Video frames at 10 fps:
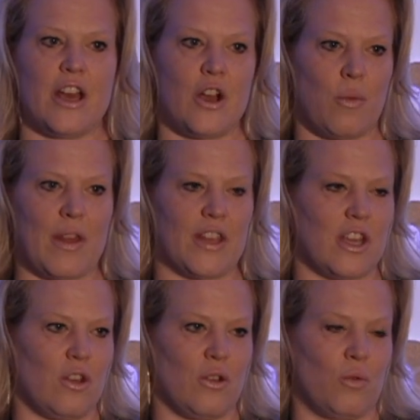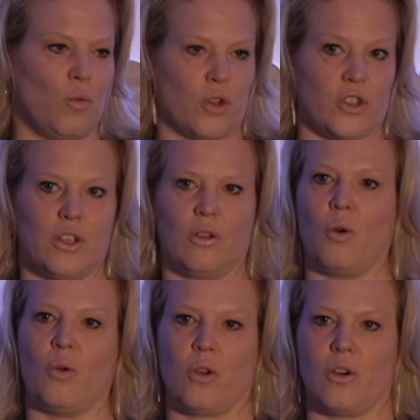whether you want to
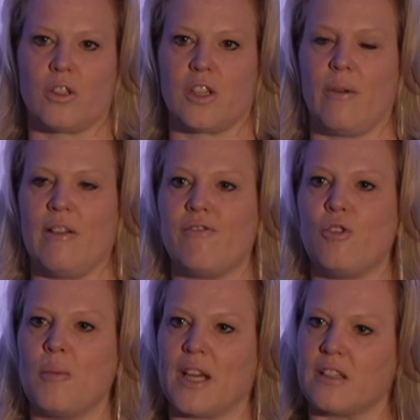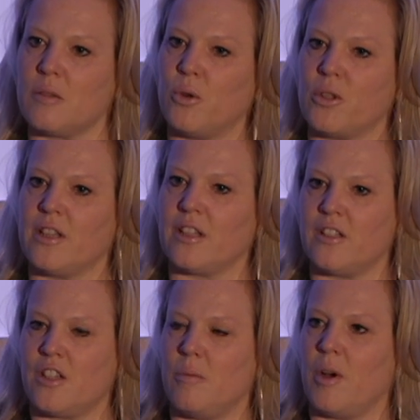or not. So informing and supporting the
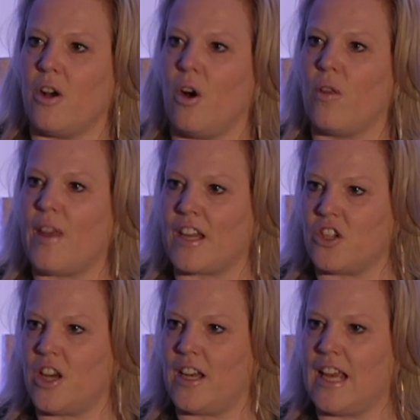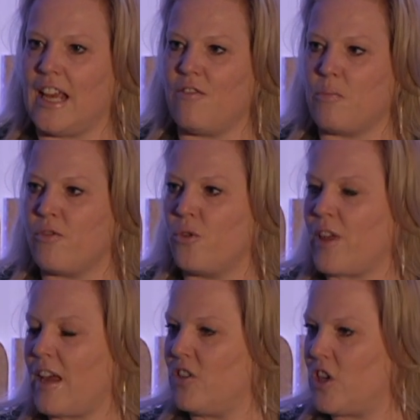consumer on that journey, even before
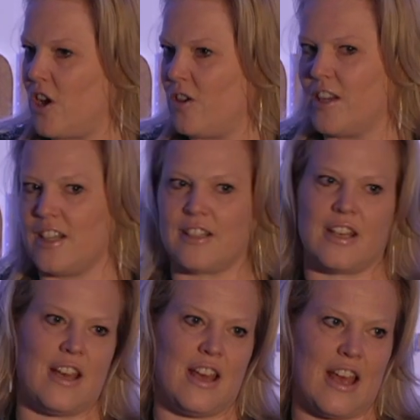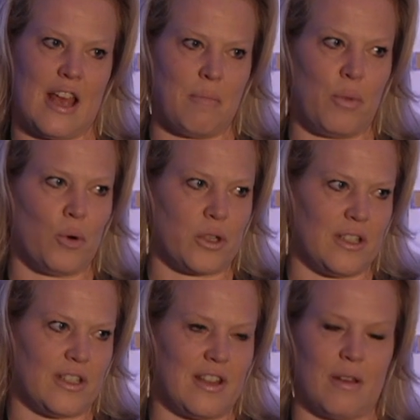they even know that it's
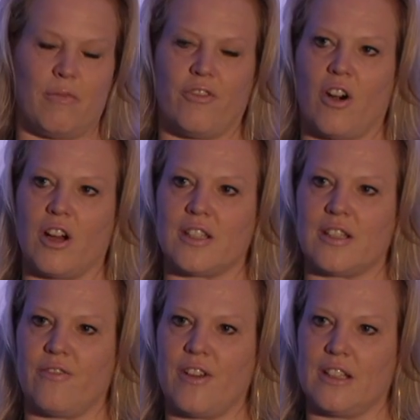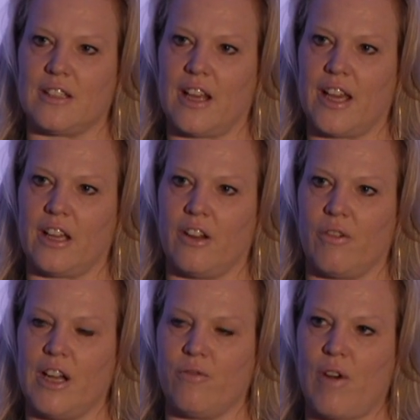important to them, for us feels like a
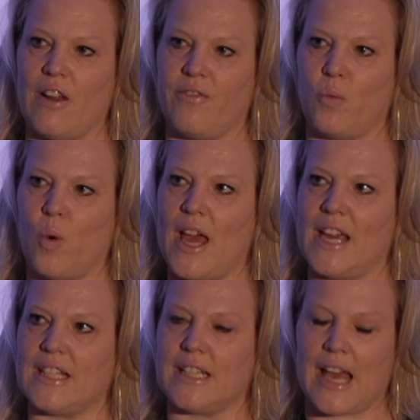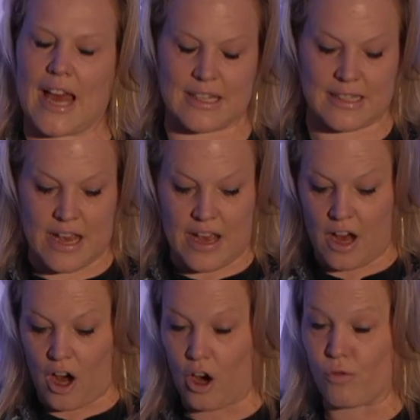really relevant way to get
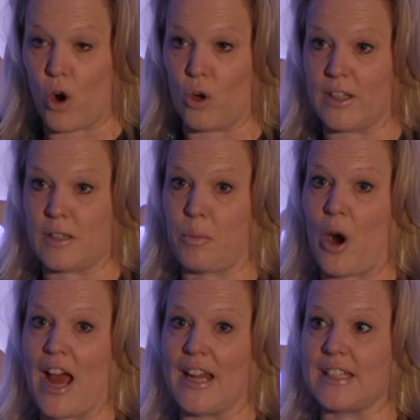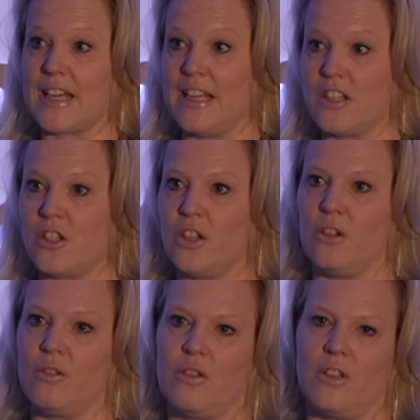our role as a brand
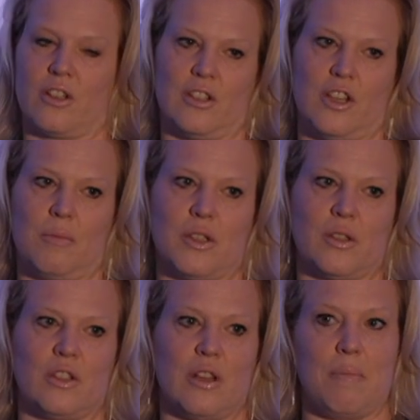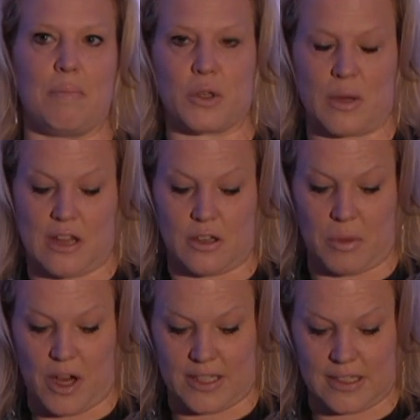into the consumers in between those
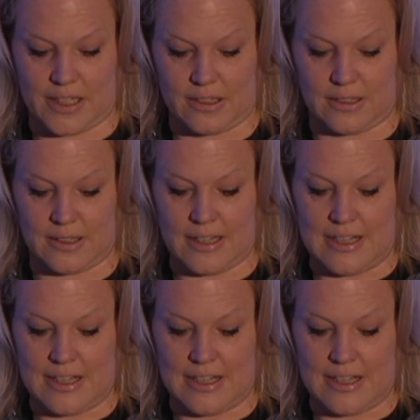buying cycles.